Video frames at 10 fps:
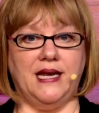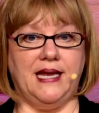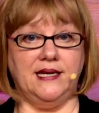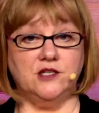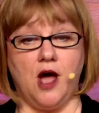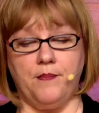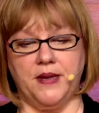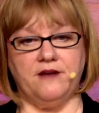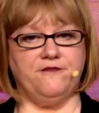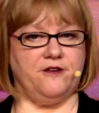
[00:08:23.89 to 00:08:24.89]
any
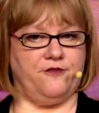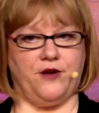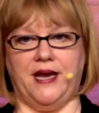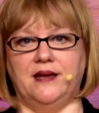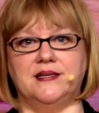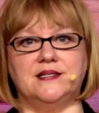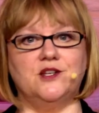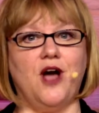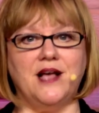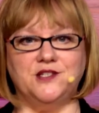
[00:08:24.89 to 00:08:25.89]
topic for free. It
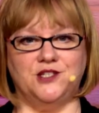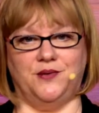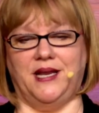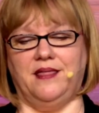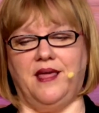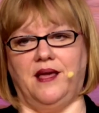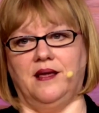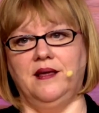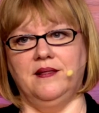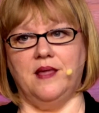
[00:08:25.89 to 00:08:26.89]
doesn't cost you anything.